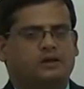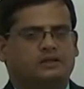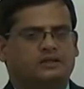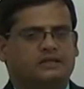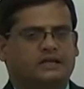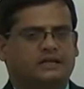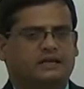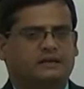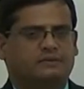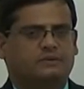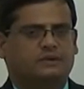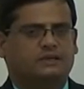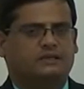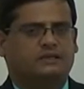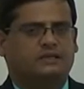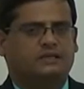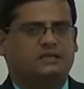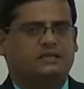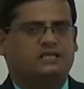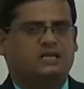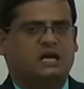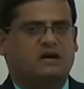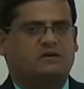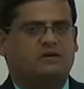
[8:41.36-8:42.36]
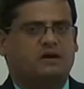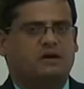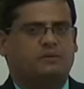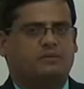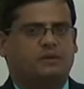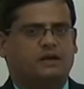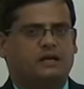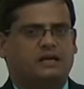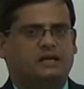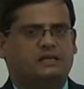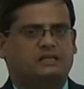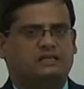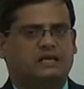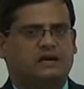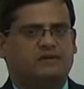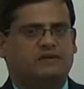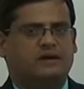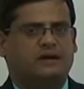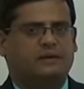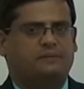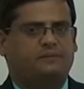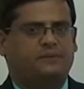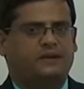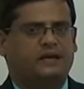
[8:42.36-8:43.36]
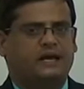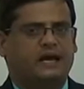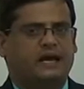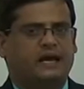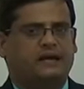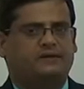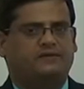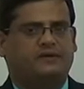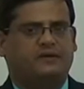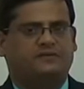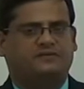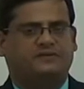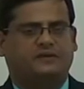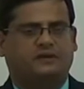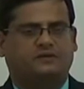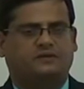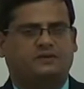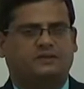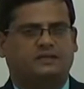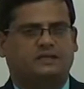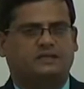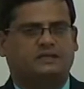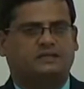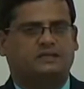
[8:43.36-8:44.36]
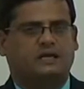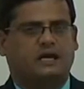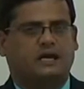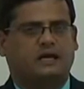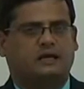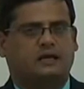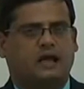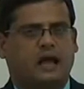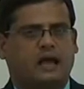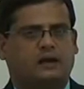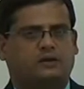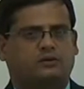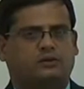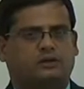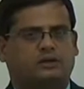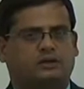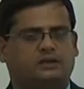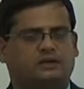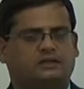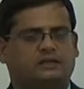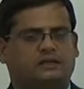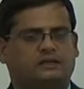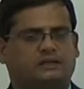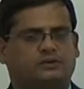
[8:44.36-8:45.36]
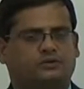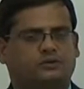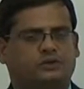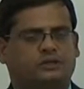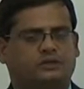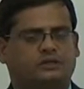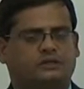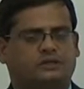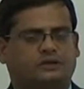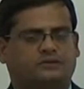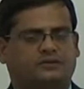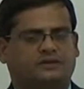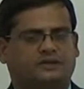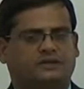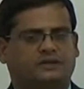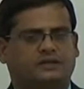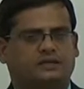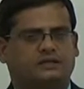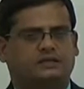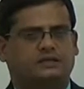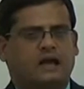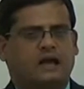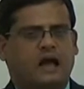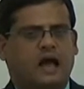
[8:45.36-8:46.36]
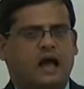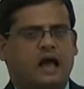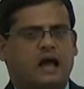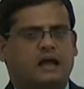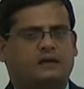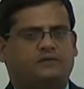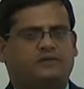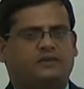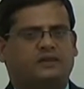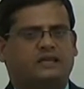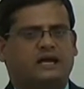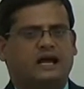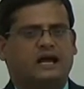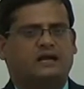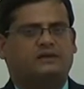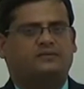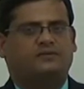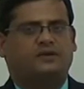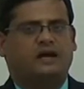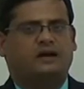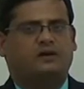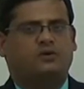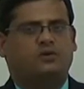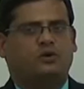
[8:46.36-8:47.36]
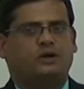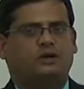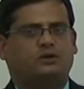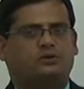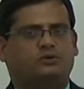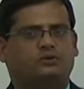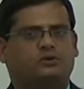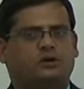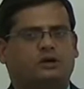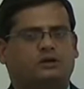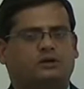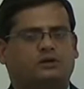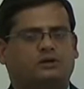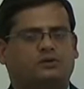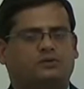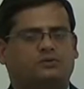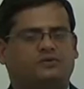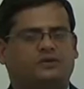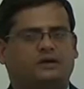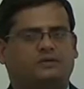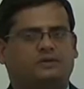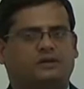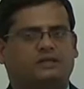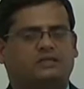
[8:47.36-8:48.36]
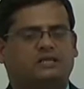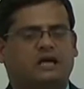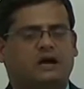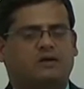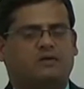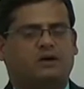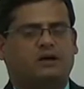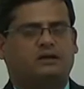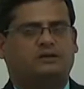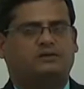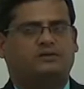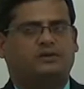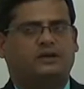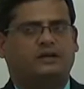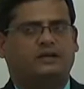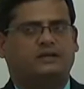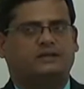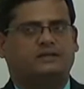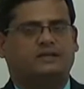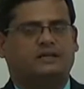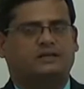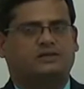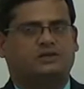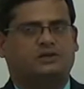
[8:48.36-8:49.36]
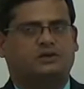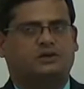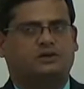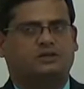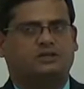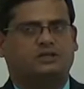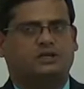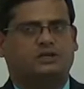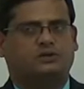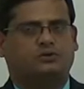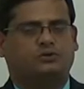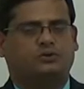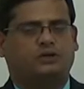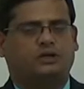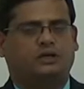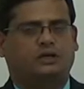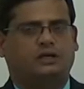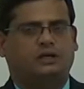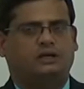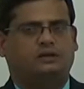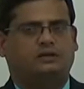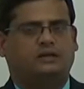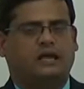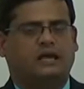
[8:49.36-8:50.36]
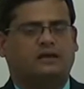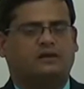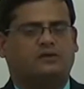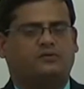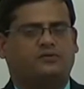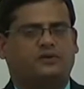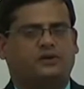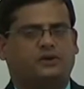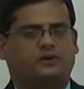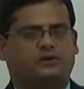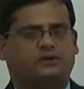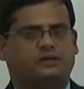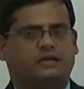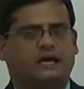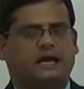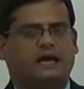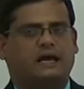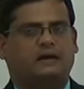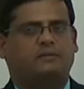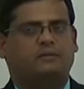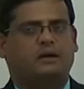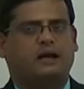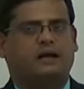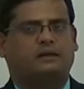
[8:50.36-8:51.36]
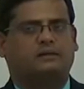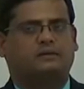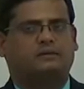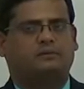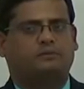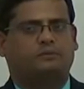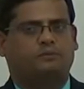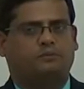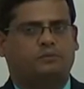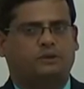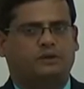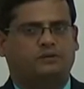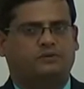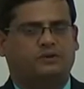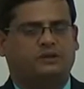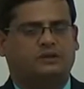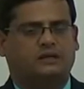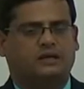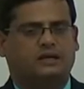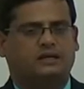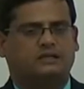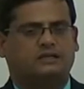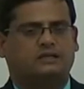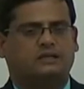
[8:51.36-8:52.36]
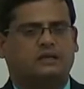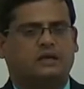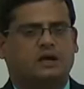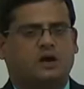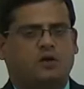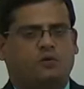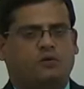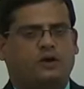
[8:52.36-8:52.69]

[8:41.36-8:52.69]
JDBC, Java Mail, Java API and web services are another J2E services. And with that, we are going to conclude with our Java training session on J2E. Thank you for your time and be with us.